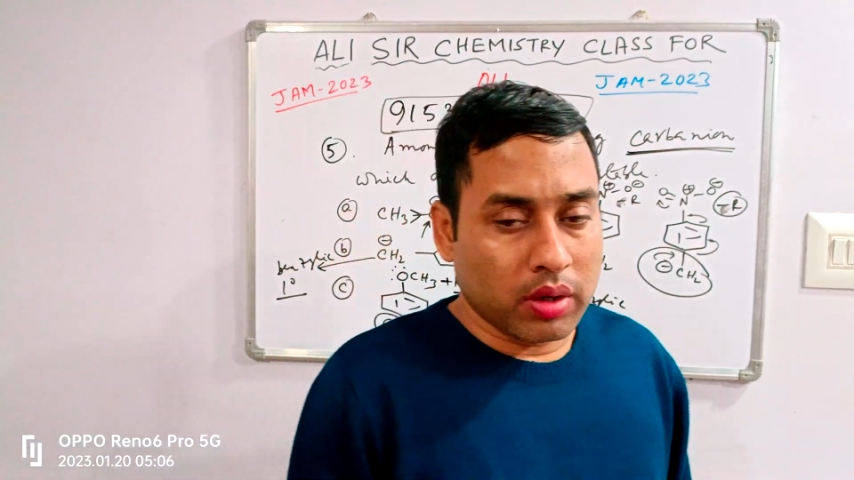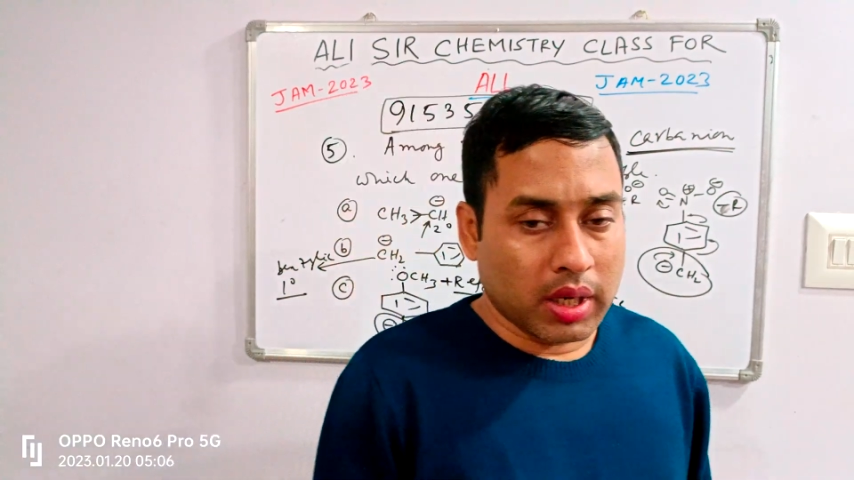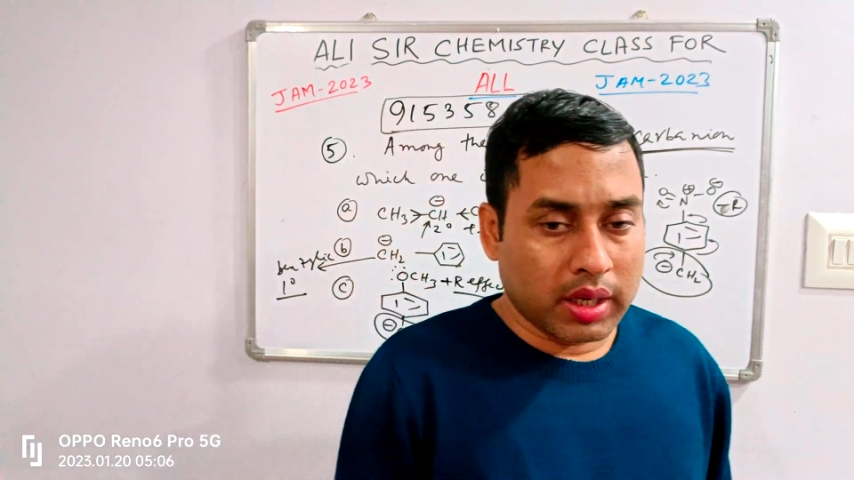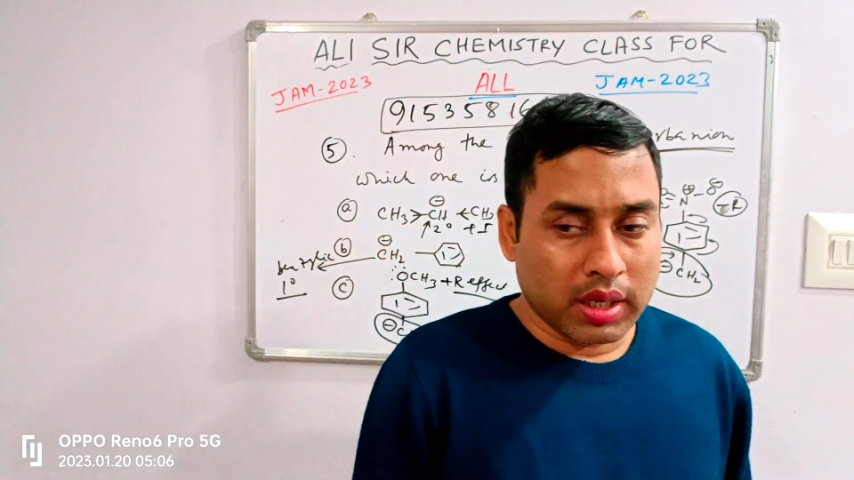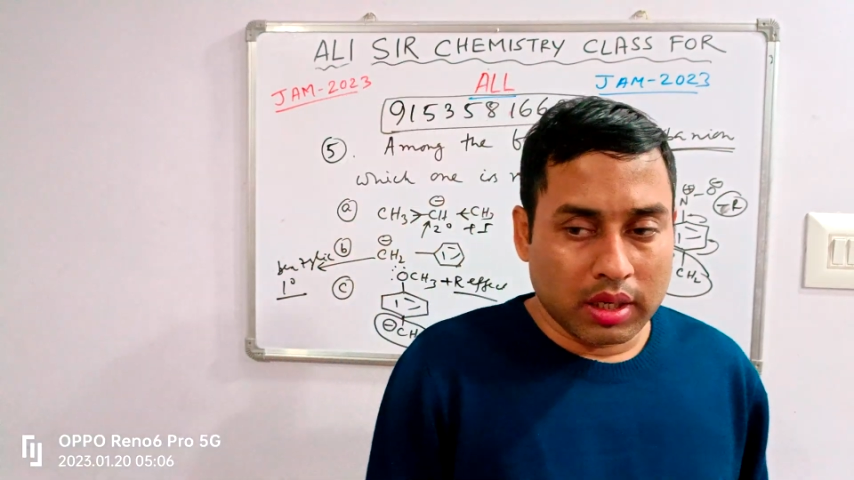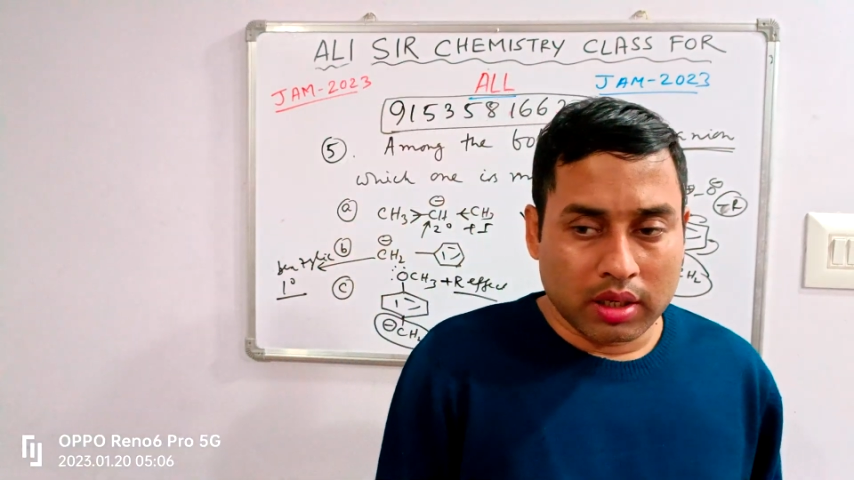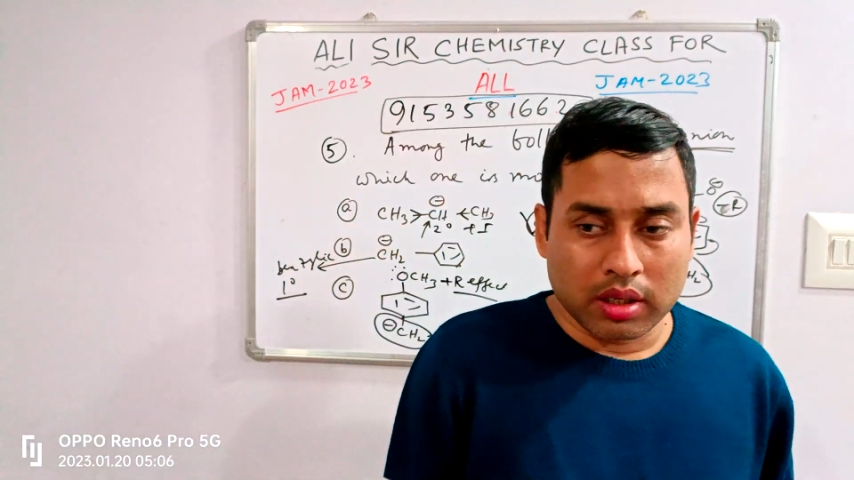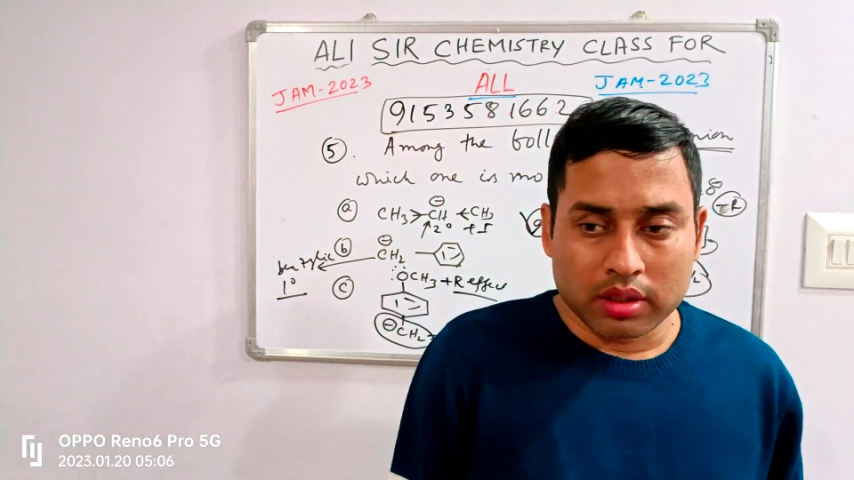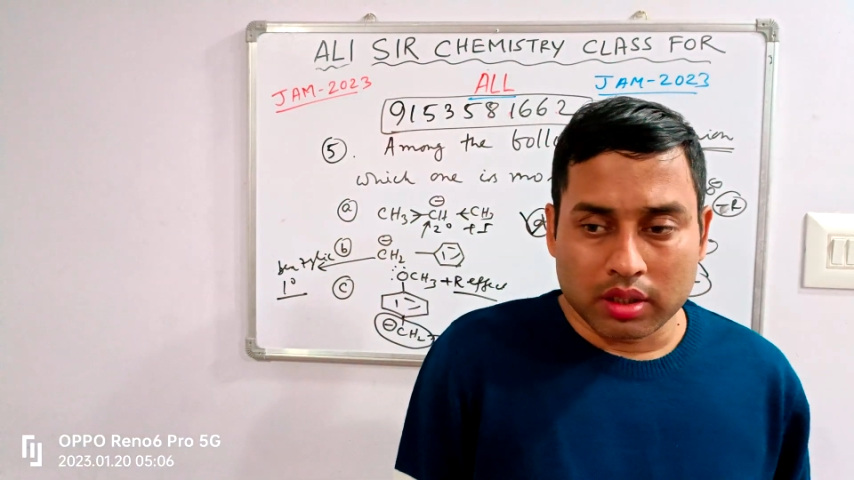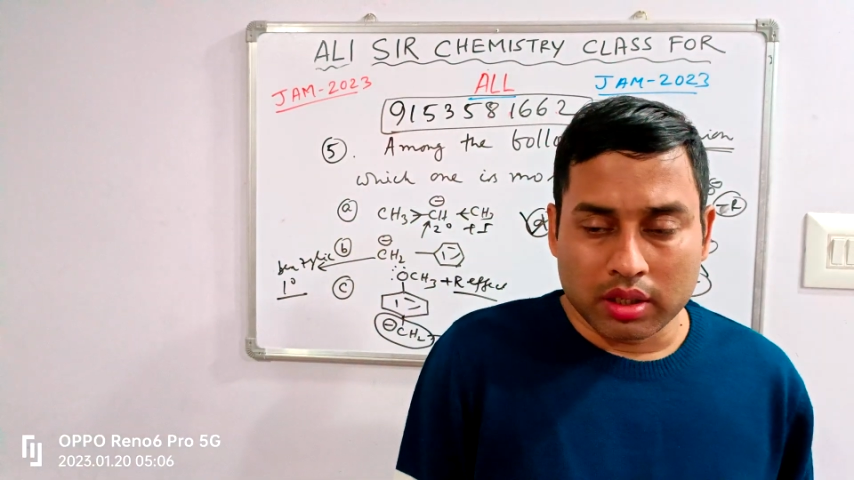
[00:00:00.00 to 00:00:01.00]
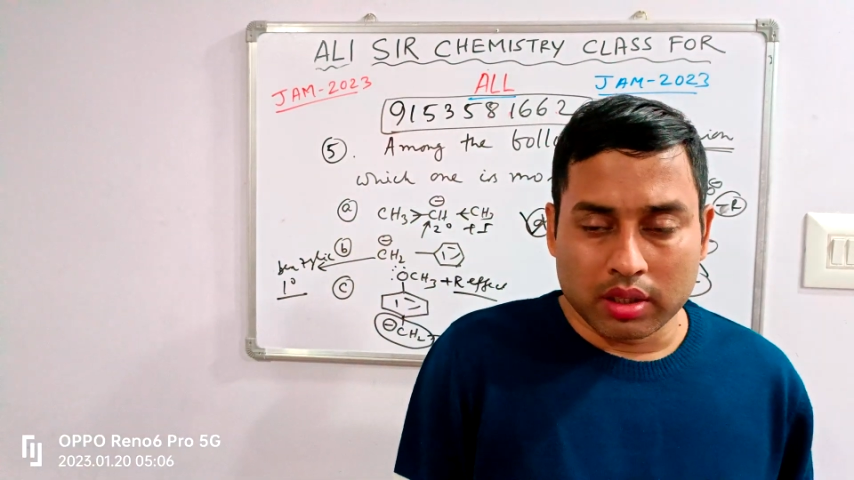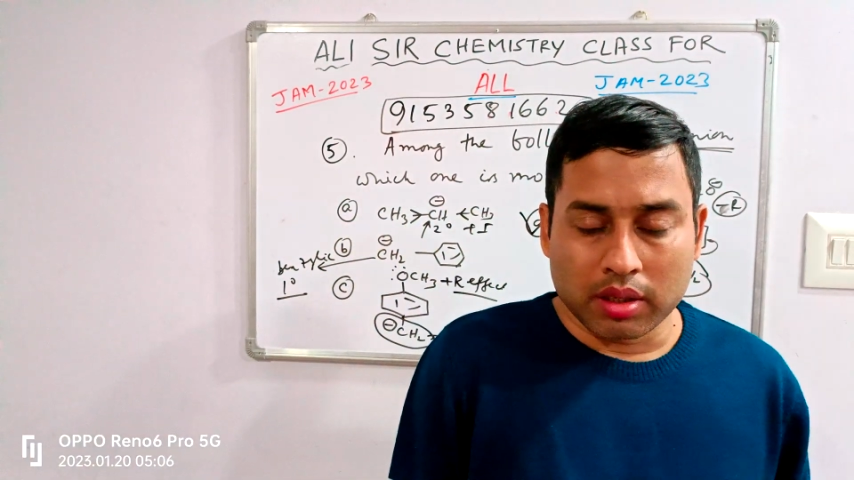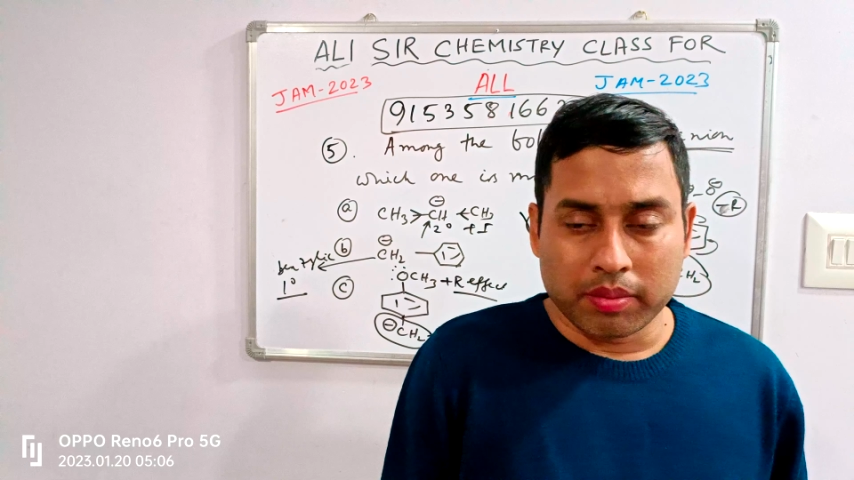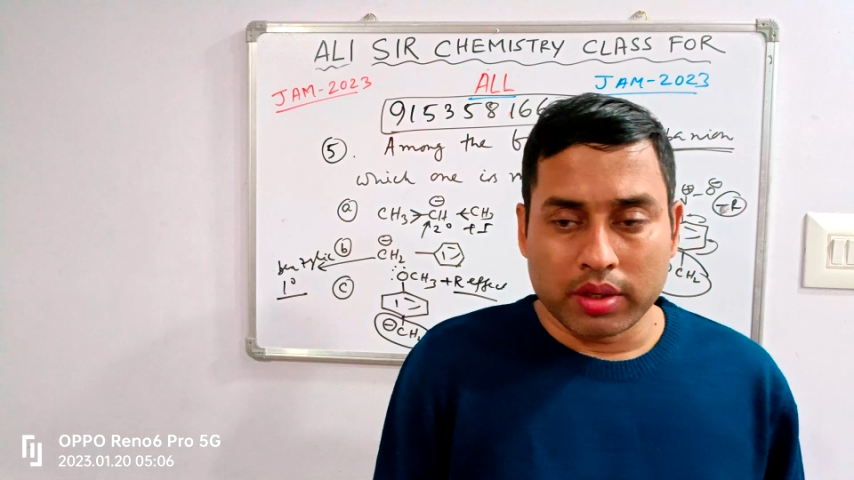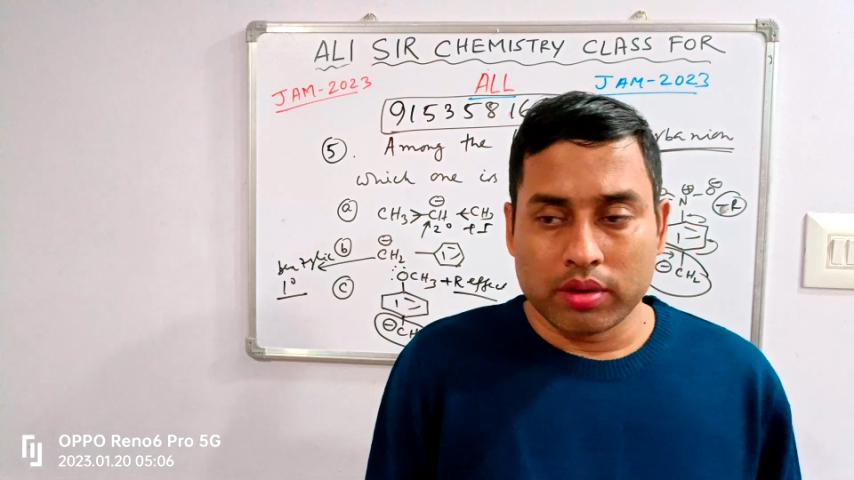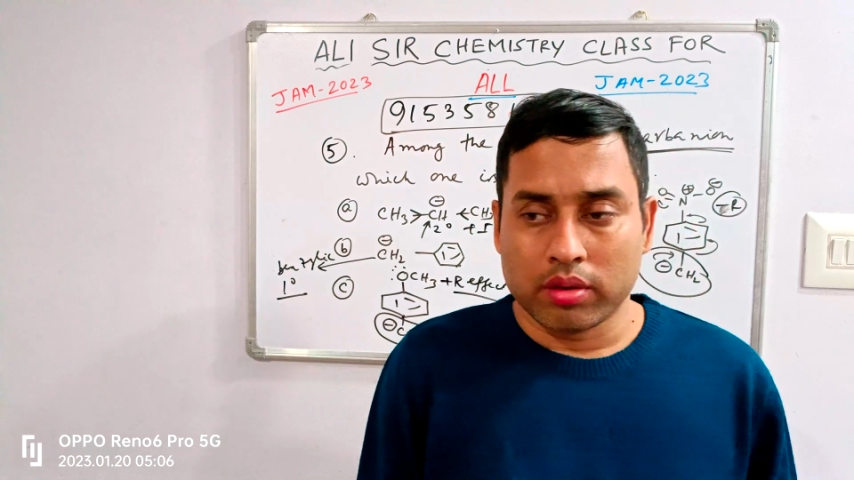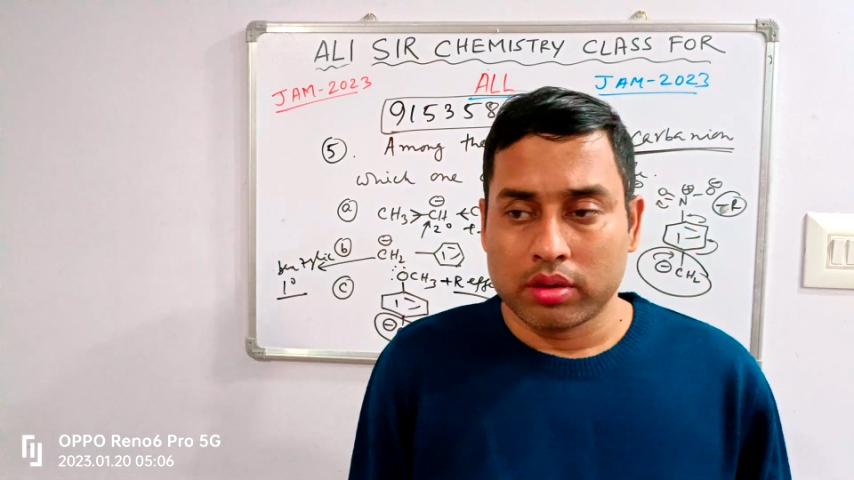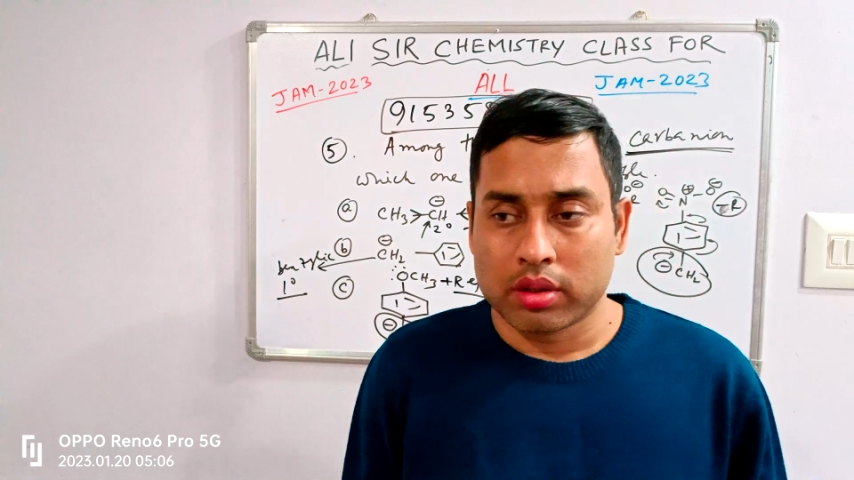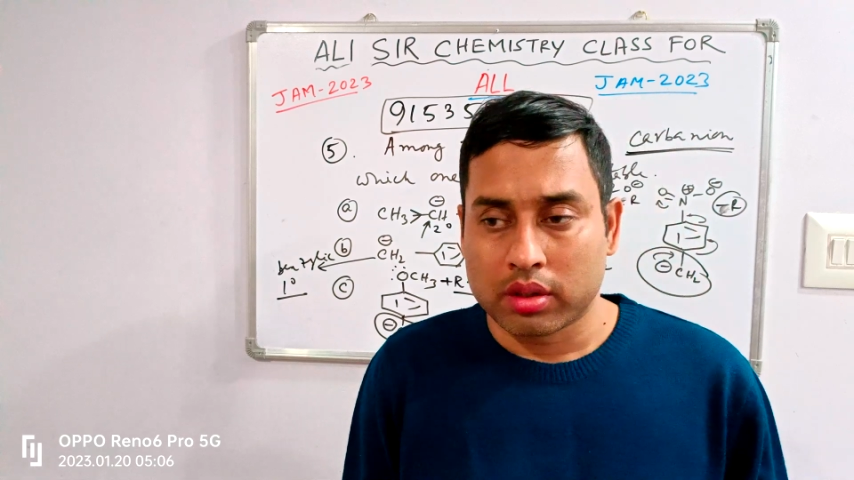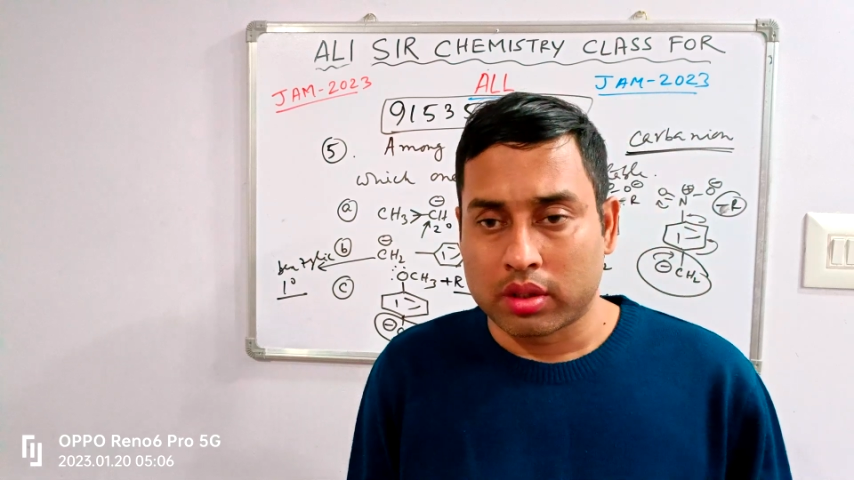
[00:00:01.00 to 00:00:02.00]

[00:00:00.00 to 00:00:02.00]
you like it, then the video,